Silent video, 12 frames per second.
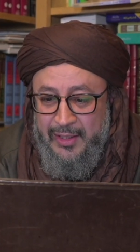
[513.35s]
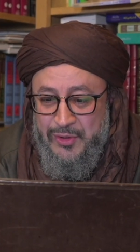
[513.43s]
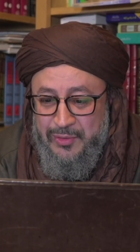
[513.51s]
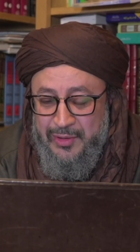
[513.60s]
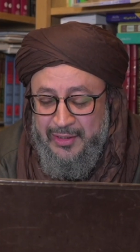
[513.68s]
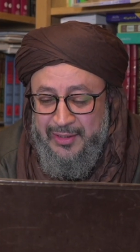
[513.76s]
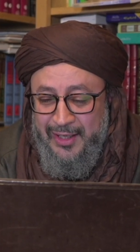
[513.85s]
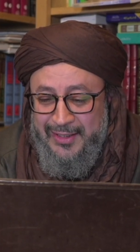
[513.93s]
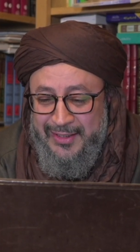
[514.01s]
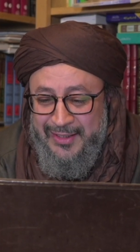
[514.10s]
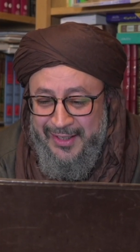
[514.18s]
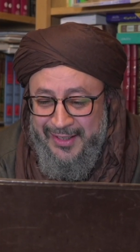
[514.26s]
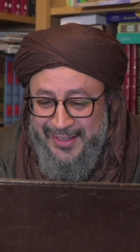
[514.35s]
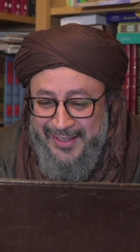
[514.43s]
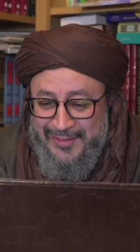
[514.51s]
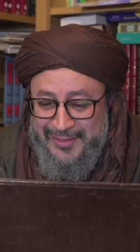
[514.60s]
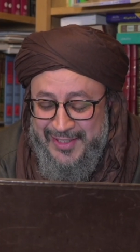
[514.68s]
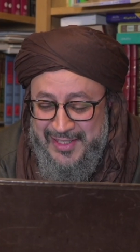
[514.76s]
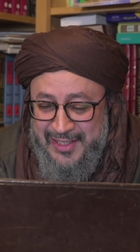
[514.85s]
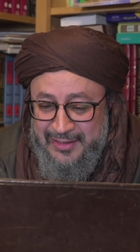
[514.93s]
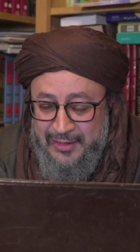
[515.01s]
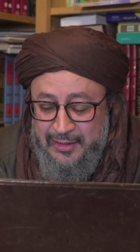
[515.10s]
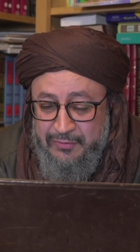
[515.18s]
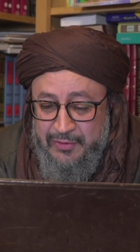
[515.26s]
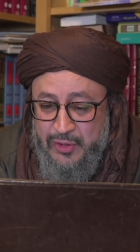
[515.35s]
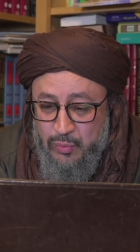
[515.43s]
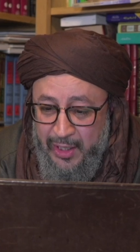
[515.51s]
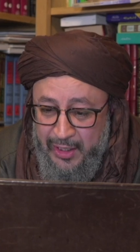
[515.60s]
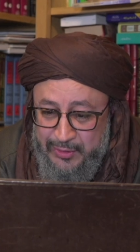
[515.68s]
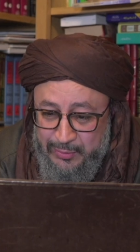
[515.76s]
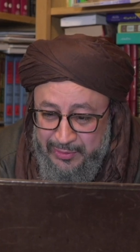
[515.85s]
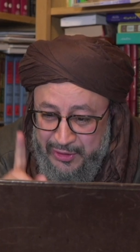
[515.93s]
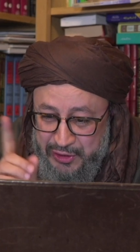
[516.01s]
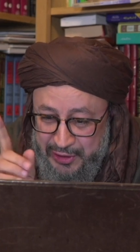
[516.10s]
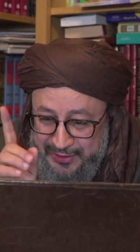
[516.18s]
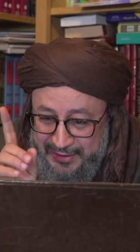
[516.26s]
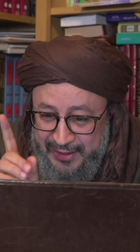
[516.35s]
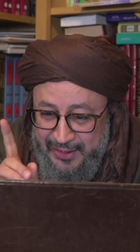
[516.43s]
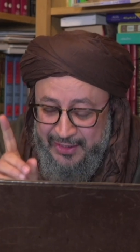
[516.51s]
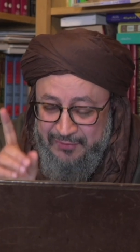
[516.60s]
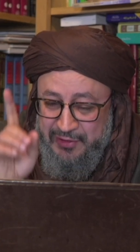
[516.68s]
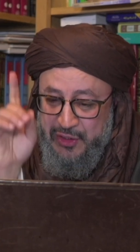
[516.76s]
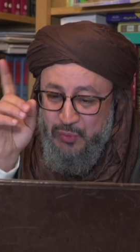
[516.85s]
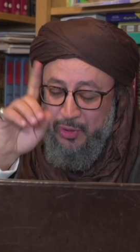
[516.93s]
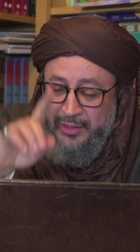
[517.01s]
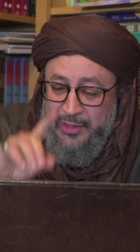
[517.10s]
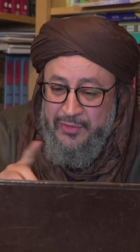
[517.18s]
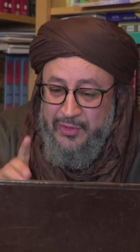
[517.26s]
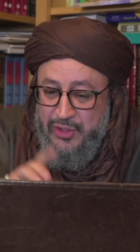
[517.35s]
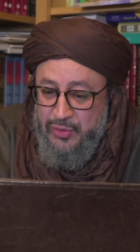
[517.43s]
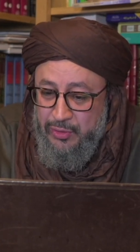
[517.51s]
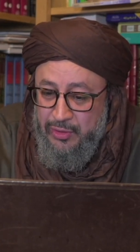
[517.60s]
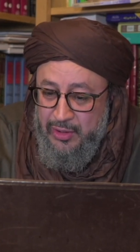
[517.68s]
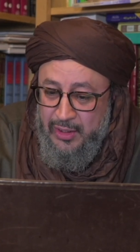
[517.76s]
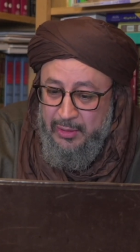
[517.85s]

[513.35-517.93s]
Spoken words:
So that I understand that if he's wahidun la sharika la, if he's one and there is no